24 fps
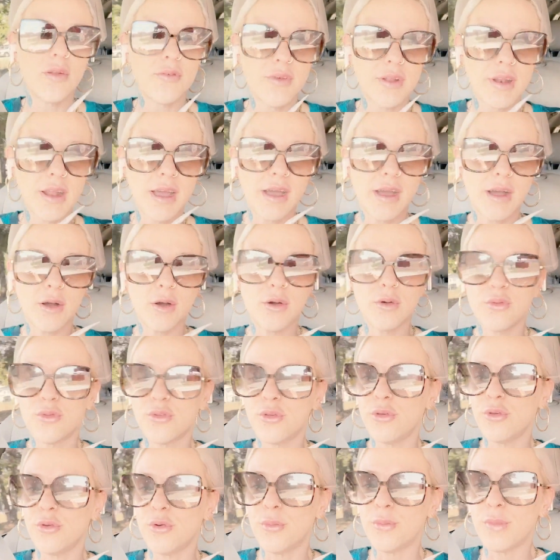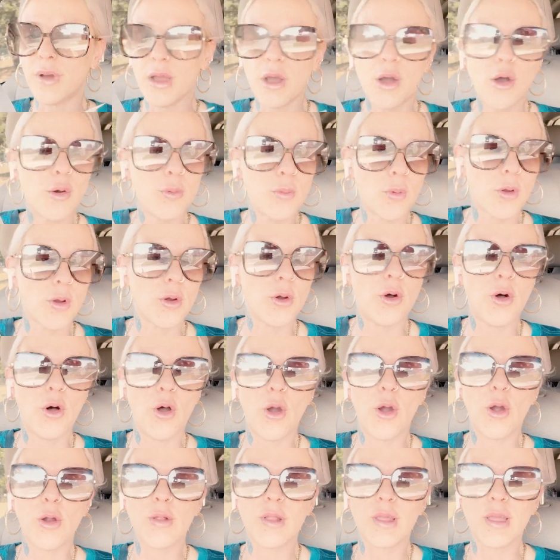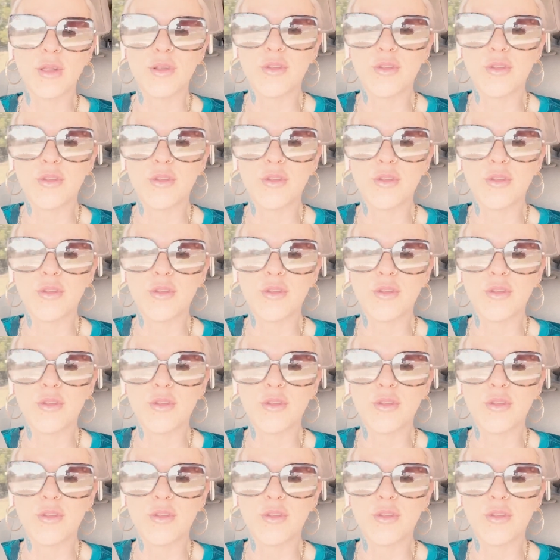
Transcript: of it I owe to my homegirl Harley